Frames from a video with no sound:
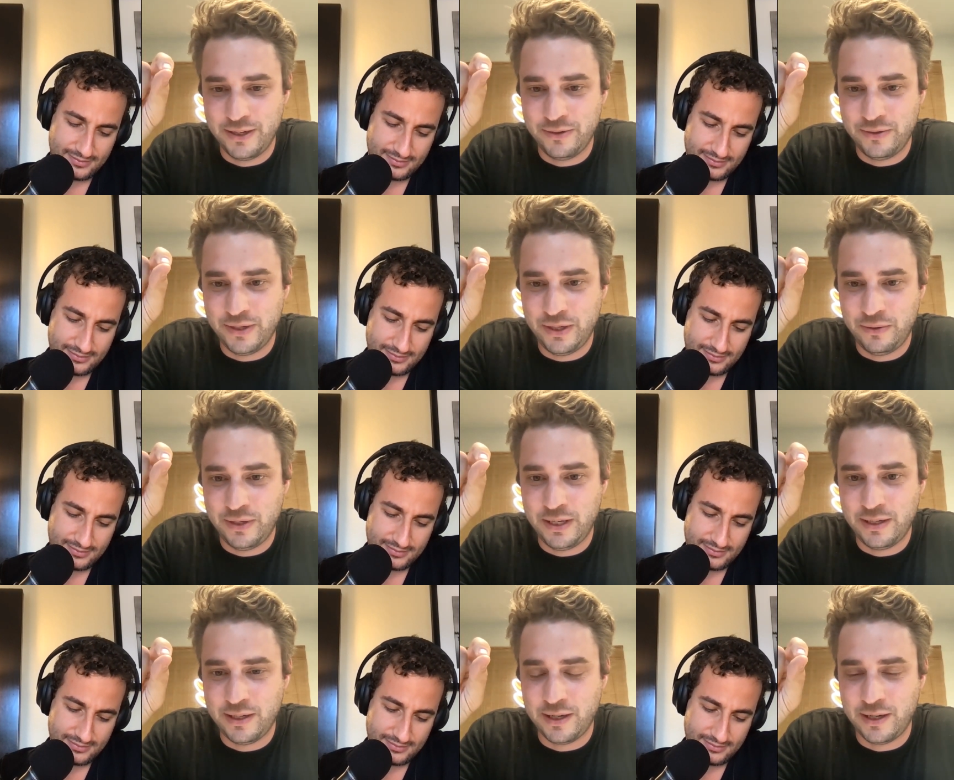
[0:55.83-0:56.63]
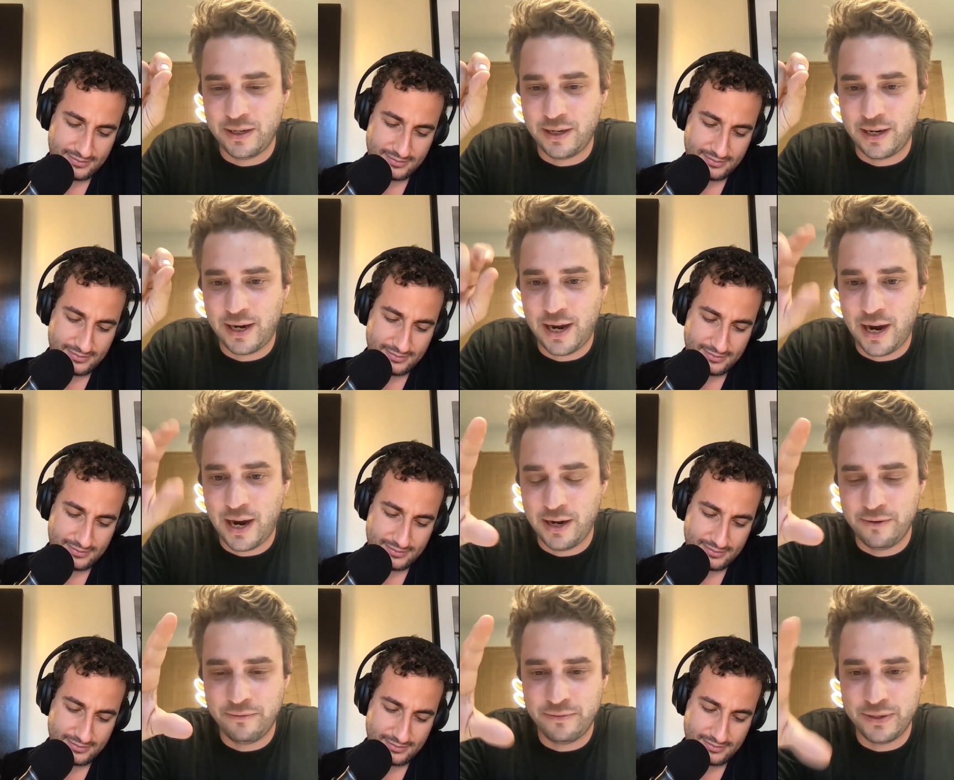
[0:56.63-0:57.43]
Speaker 1: you need a
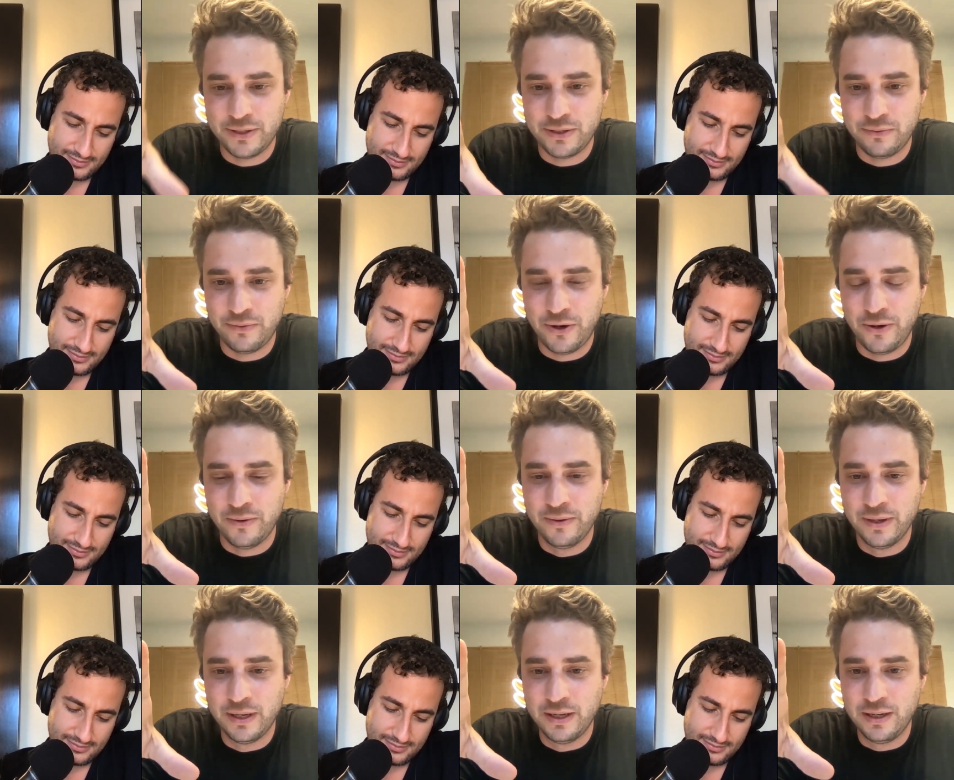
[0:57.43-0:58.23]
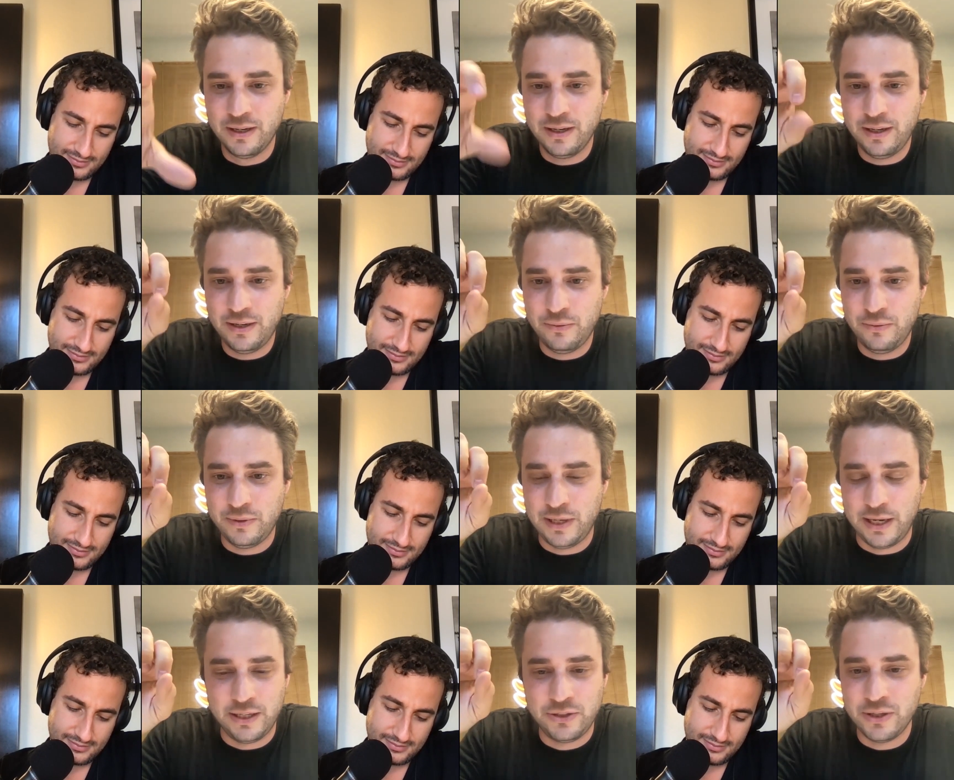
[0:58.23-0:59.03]
car, first of all.
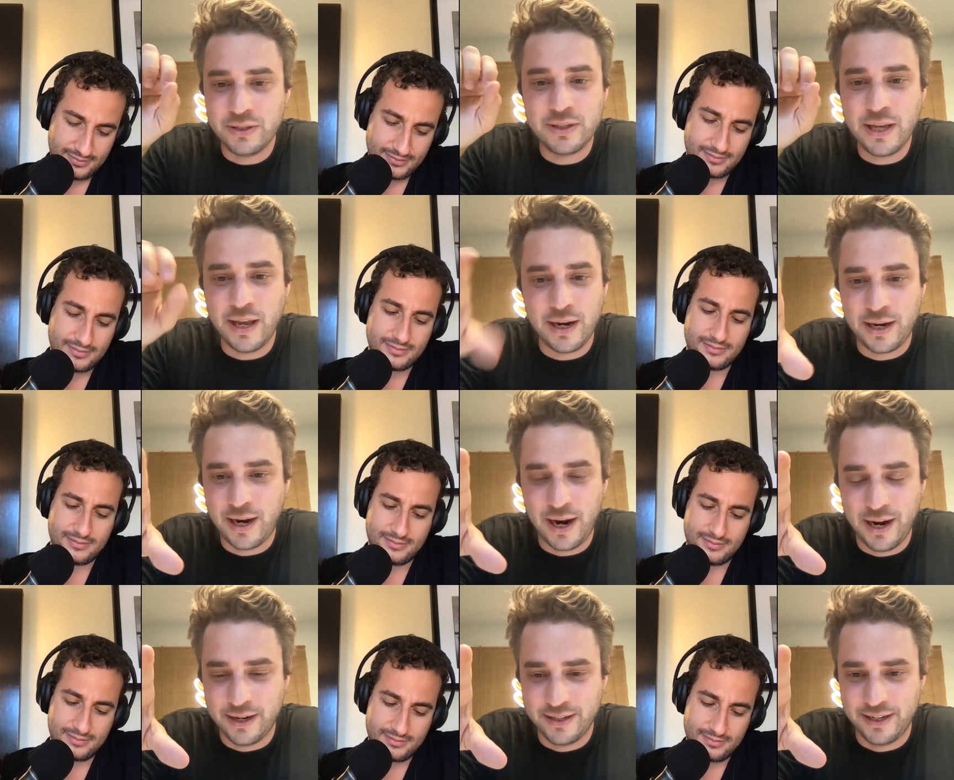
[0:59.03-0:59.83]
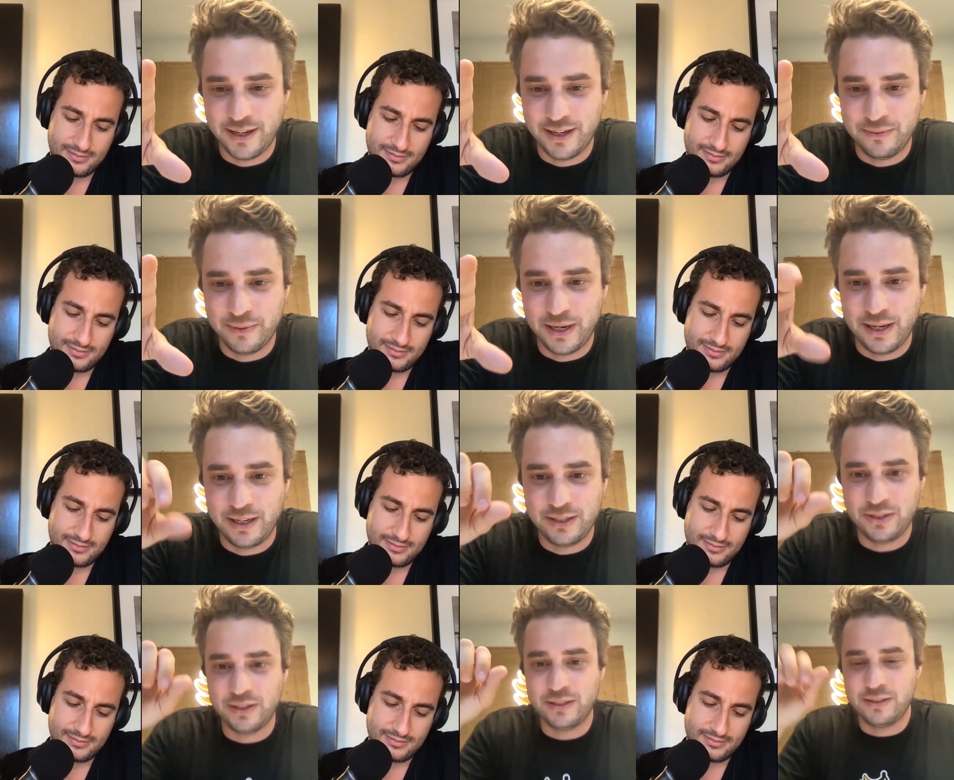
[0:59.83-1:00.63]
Like just get a car done, right? Like
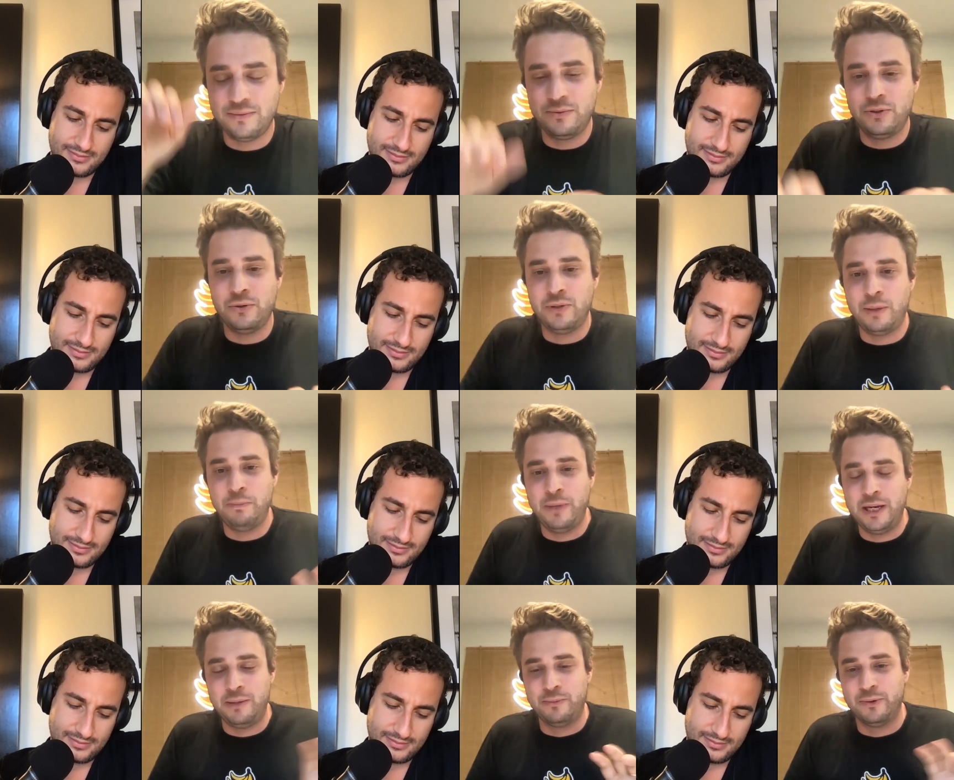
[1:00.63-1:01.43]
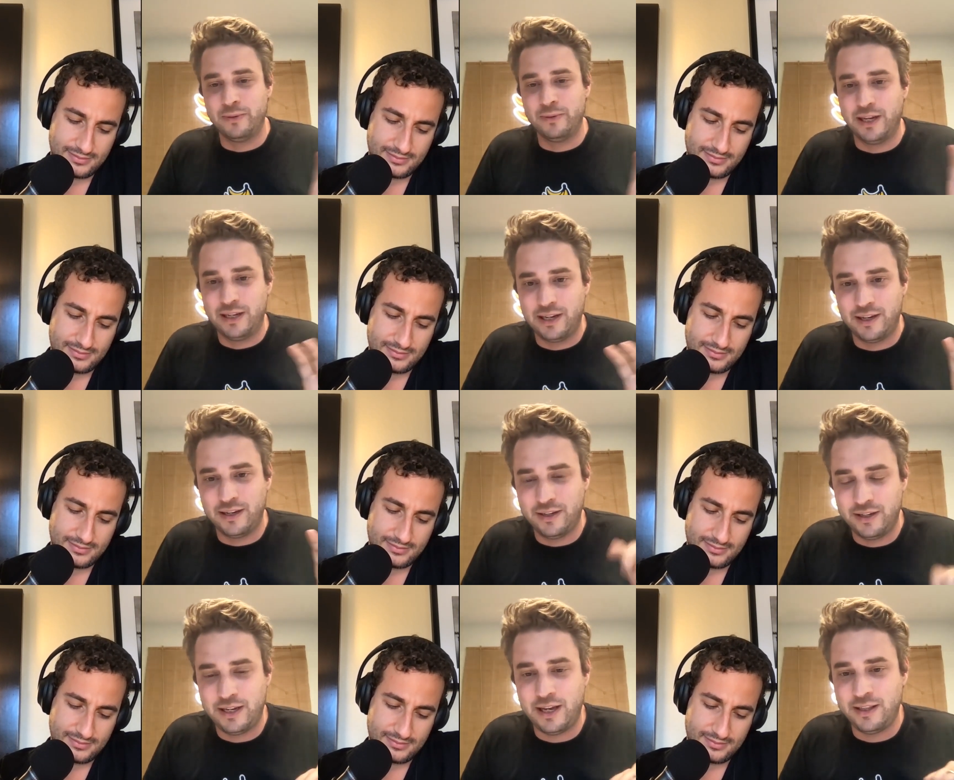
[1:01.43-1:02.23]
just do the minimum, like
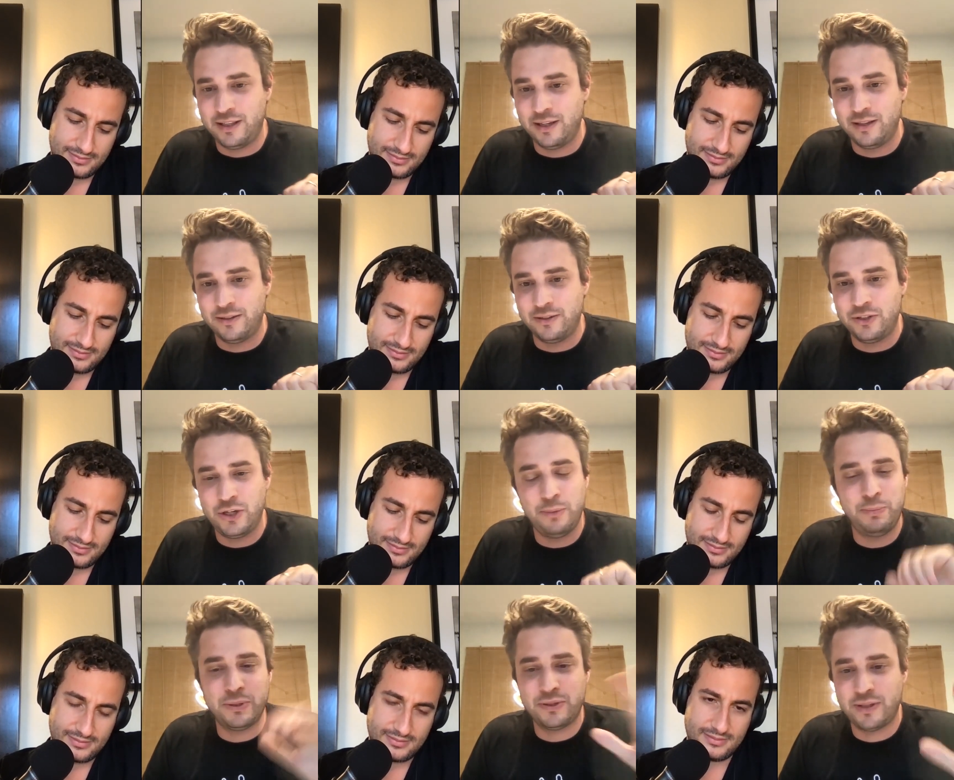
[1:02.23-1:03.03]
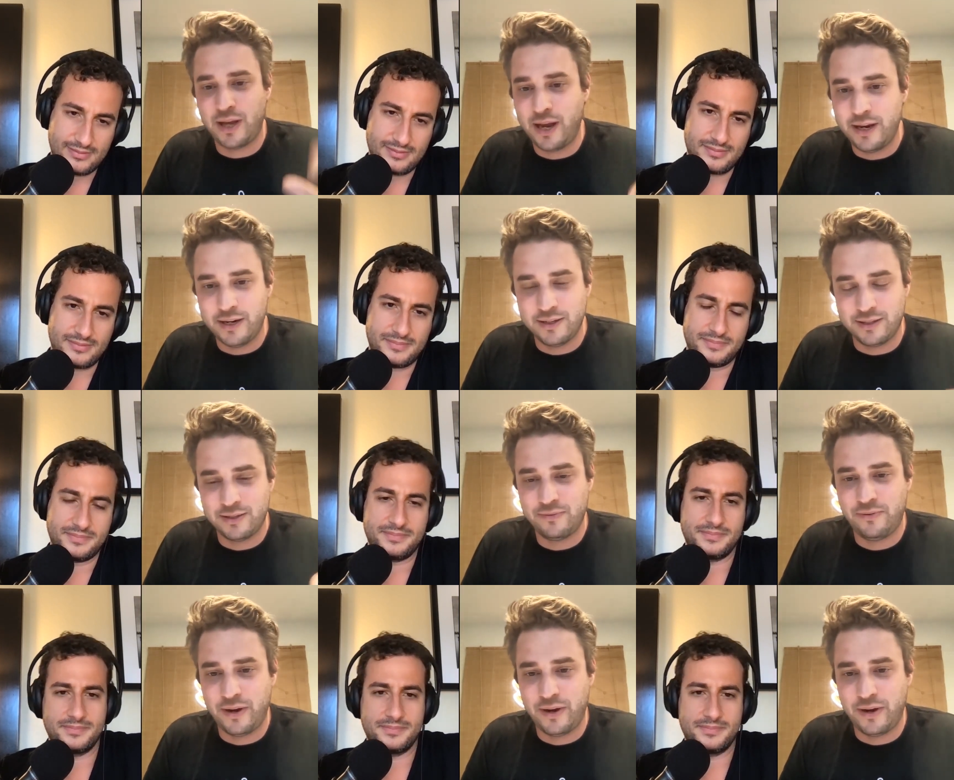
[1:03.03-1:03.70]
get the cheapest tires is